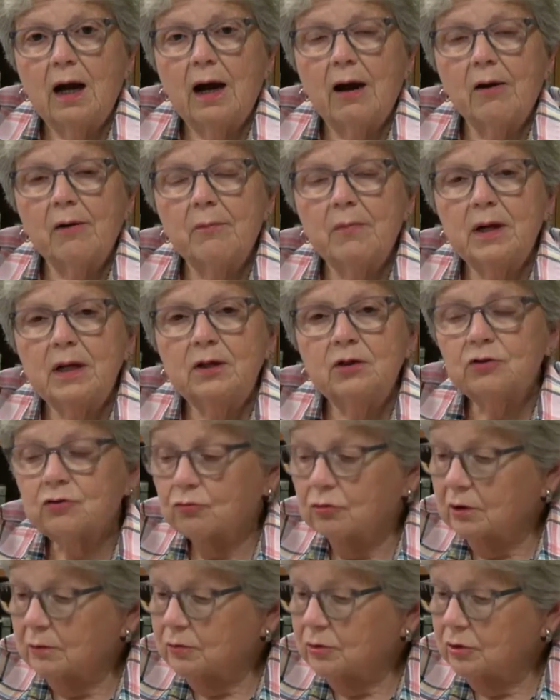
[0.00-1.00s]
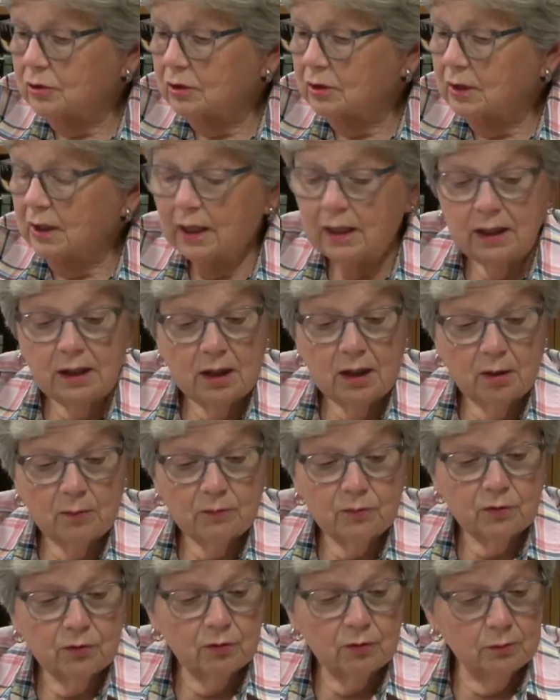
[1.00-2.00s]
Our main scripture today
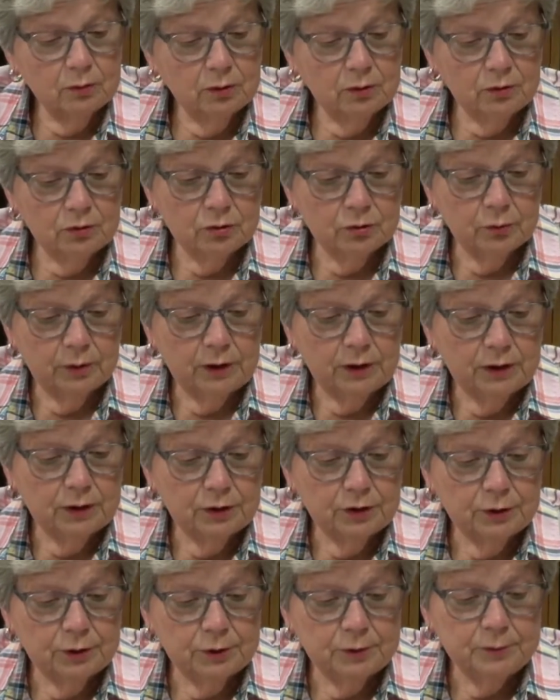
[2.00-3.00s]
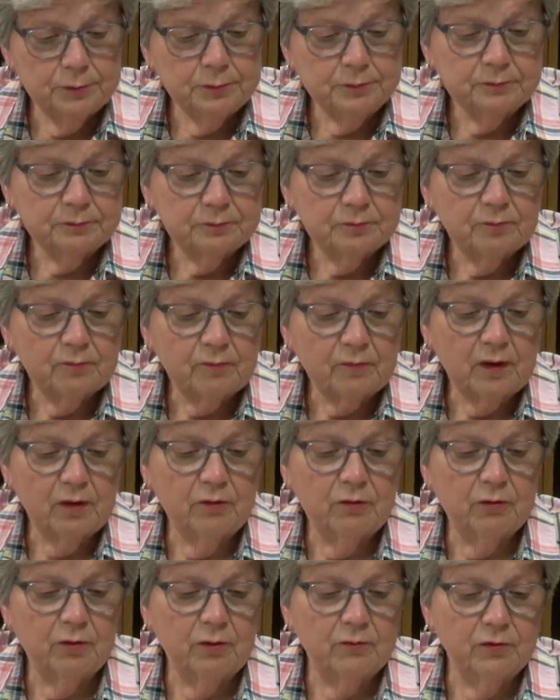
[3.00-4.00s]
comes from Luke 22,
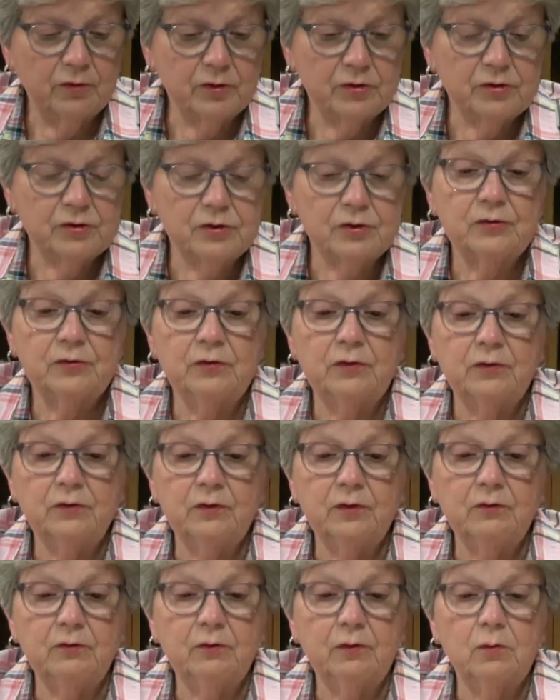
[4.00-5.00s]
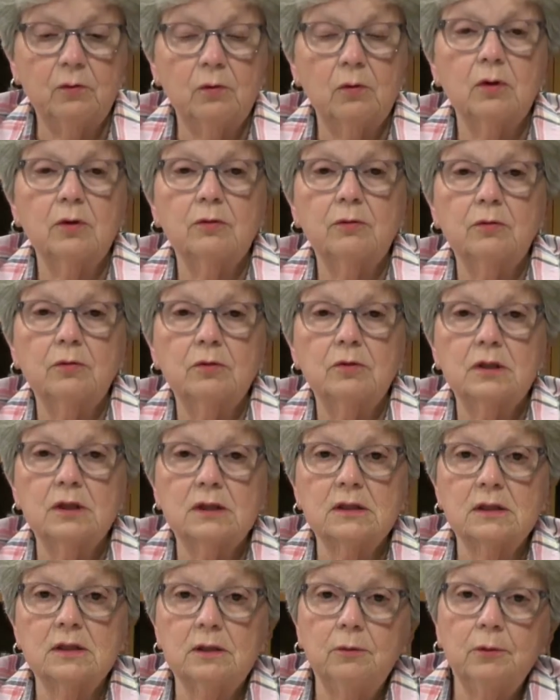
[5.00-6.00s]
from verses 54 through
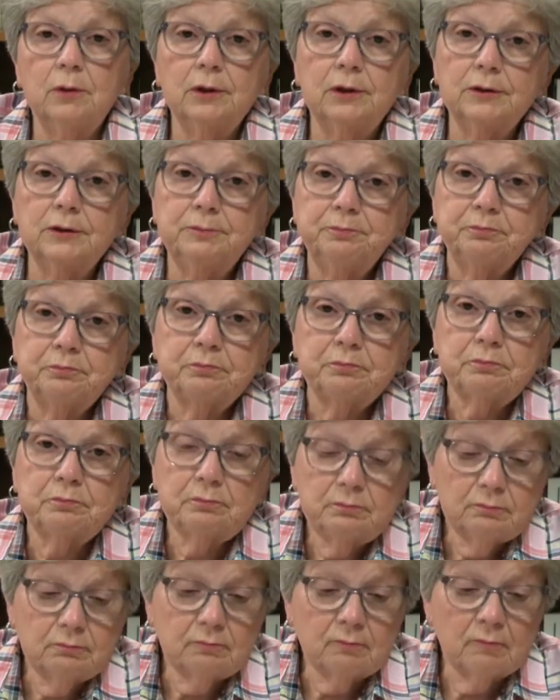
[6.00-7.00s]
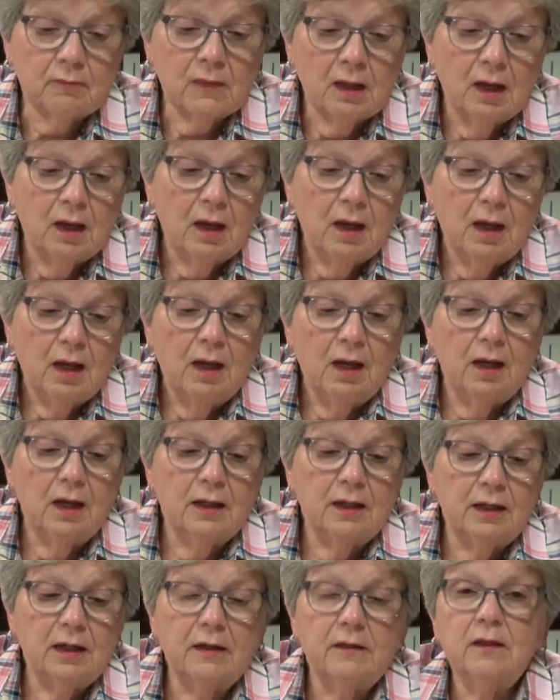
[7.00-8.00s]
61.
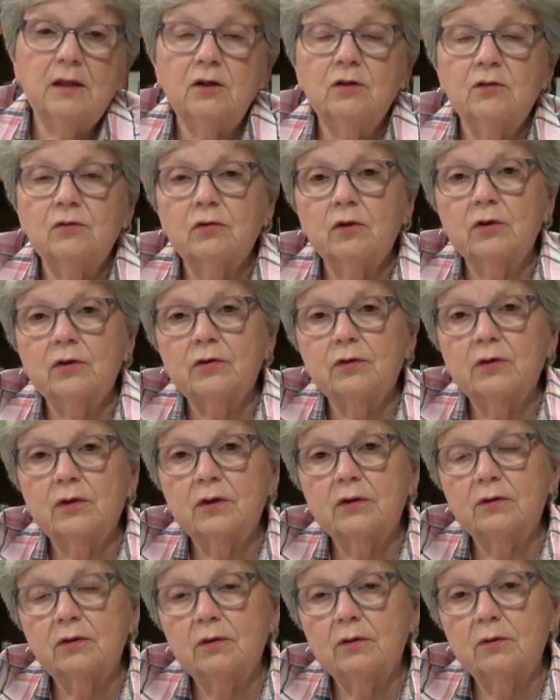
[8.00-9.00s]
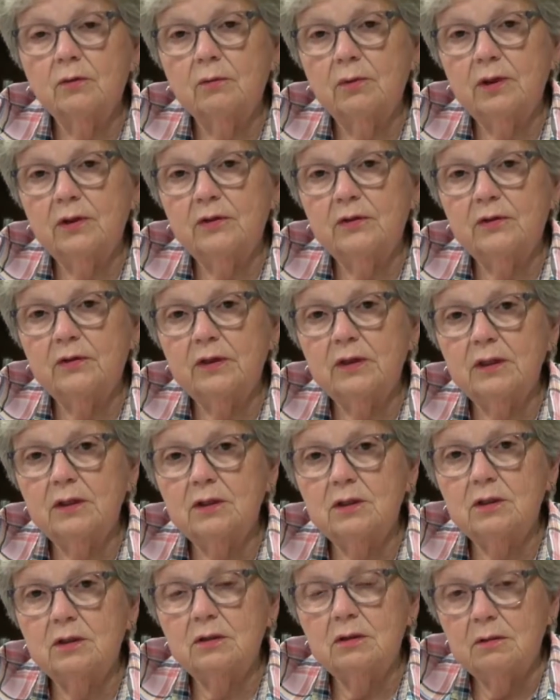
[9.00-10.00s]
And in these verses, we
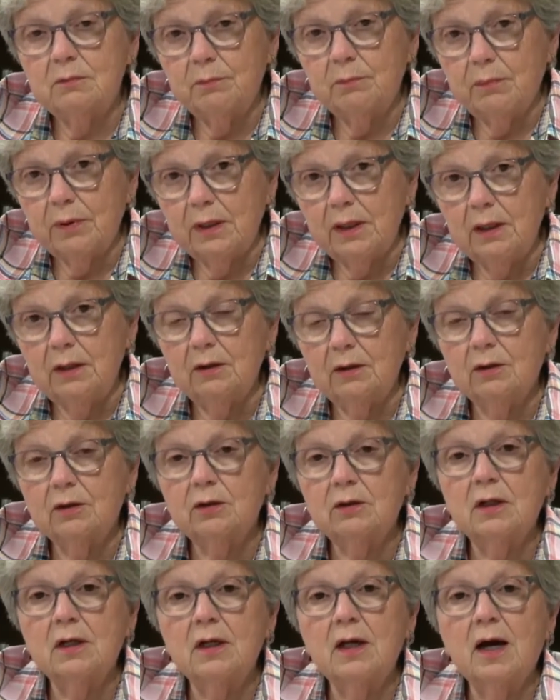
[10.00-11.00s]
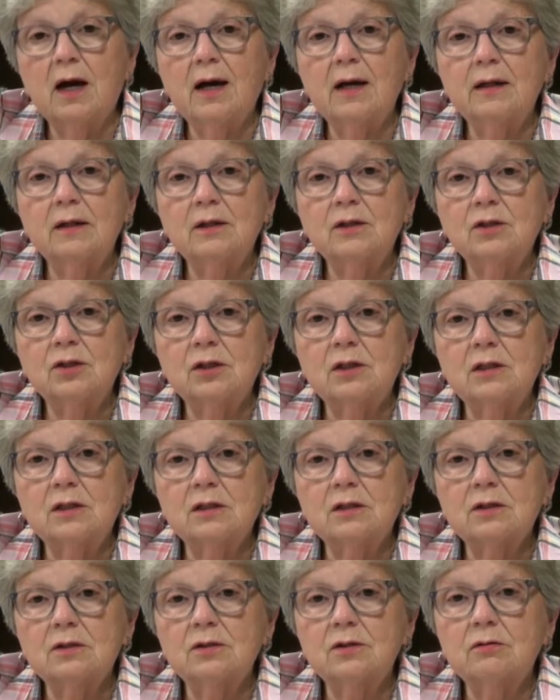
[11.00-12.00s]
see Peter denying
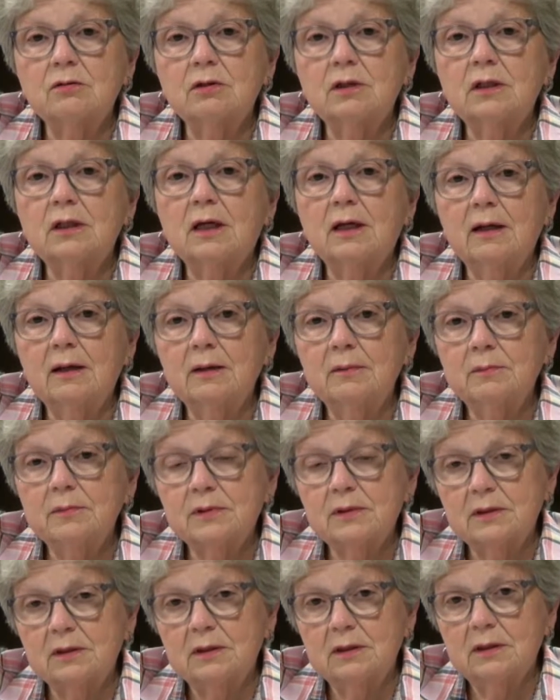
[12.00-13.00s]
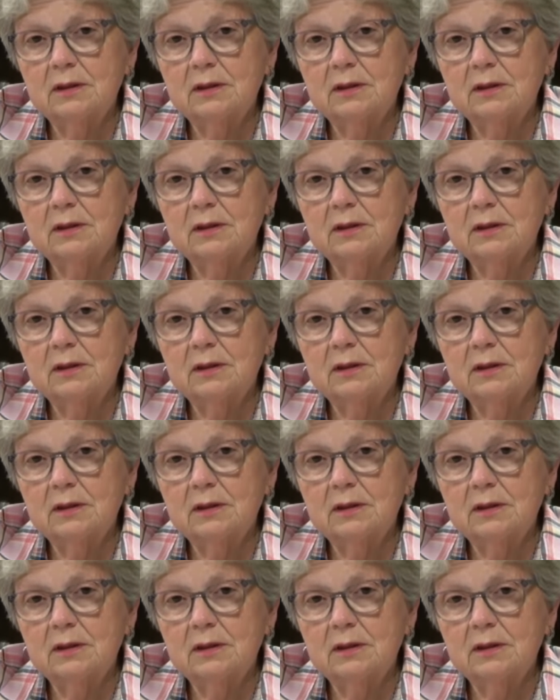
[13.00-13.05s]
Jesus 3 times.